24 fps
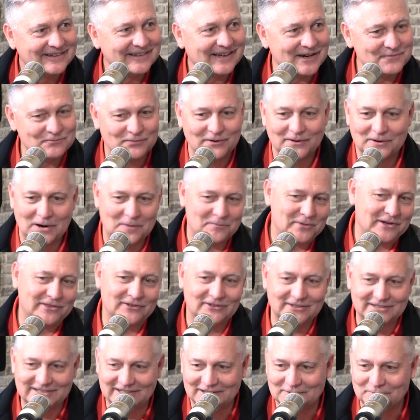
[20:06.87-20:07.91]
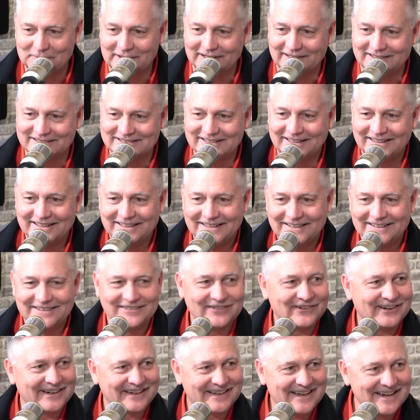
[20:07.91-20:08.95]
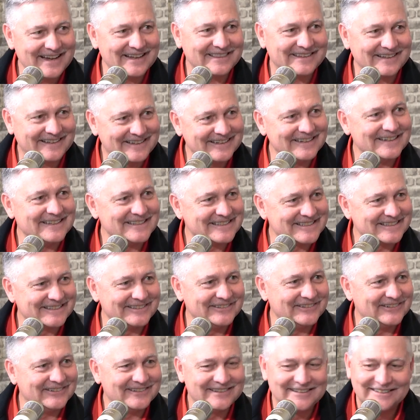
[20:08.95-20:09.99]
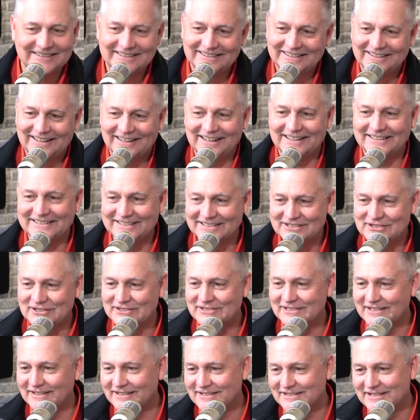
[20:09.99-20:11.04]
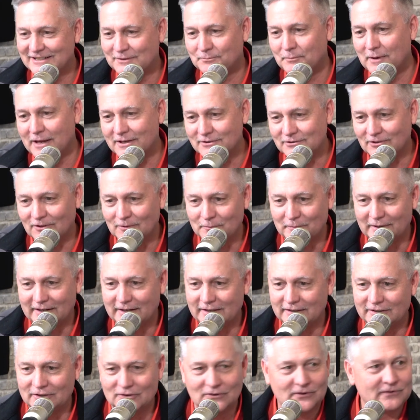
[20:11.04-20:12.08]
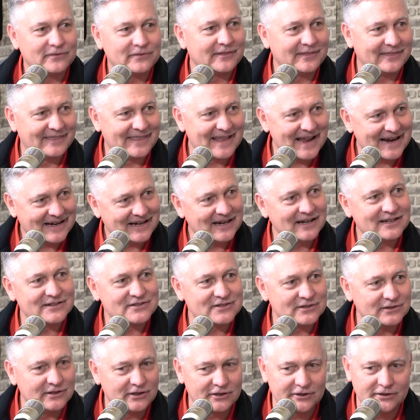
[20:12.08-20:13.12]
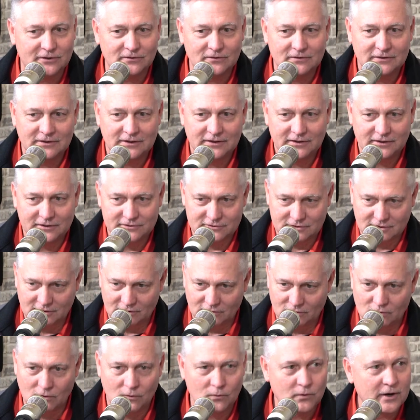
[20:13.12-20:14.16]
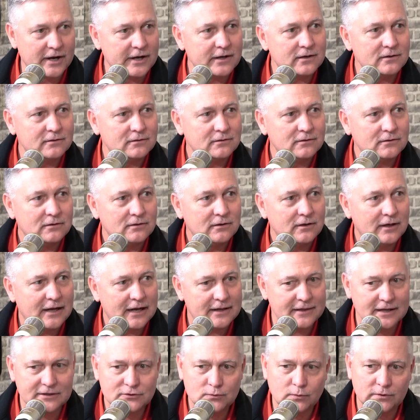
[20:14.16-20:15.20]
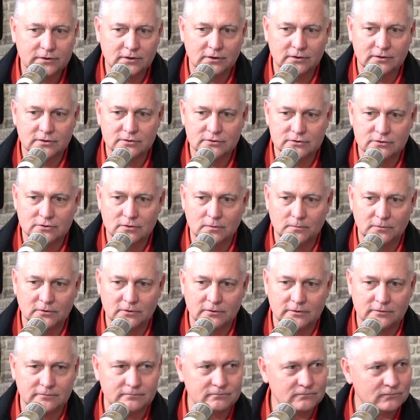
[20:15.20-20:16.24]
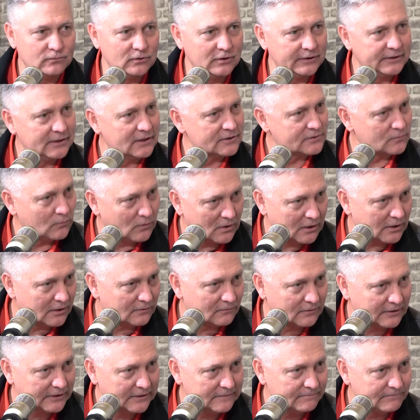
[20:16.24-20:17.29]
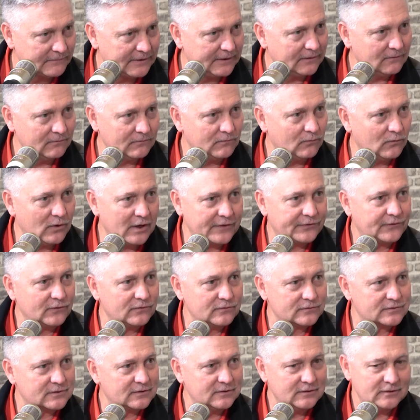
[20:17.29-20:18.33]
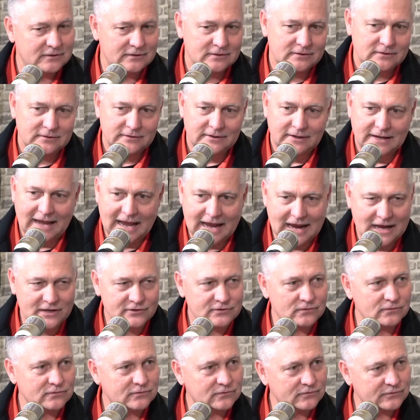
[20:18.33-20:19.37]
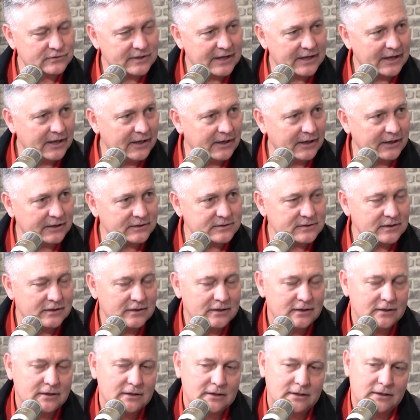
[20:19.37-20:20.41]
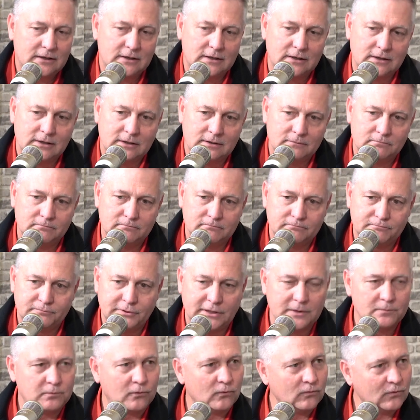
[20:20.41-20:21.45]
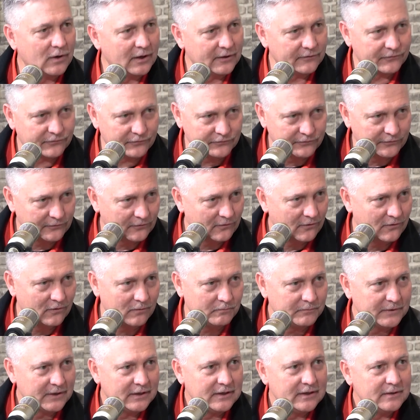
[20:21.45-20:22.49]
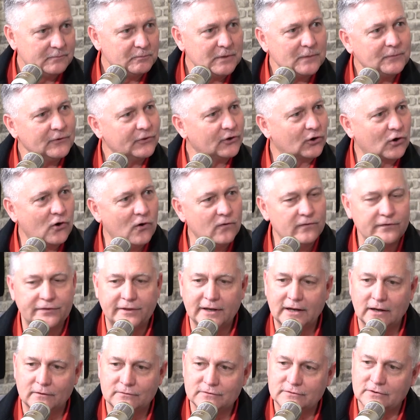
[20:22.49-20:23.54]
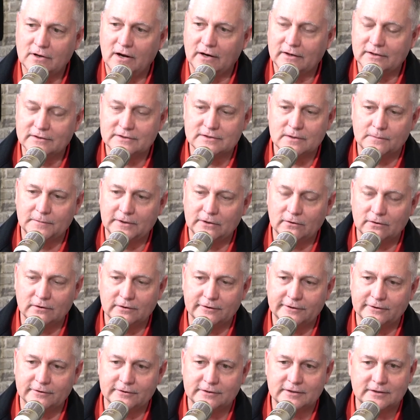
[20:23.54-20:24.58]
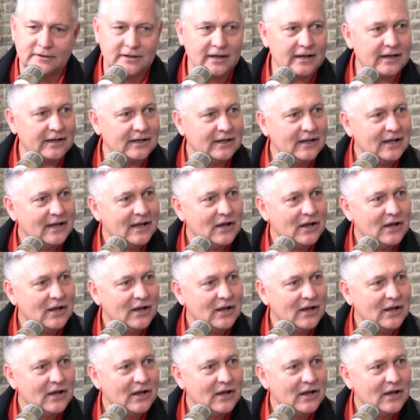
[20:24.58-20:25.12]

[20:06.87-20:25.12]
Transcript: I'll be there in 10 minutes. Right. I can't, the kids, I got dishes in the sink, beds aren't made, that kind of scenario is going to go away. Mm-hmm. And that's what the consumer really doesn't want, right? They don't want those hassles, those headaches, people running through their home. Remember the COVID thing? I was talking to somebody earlier today.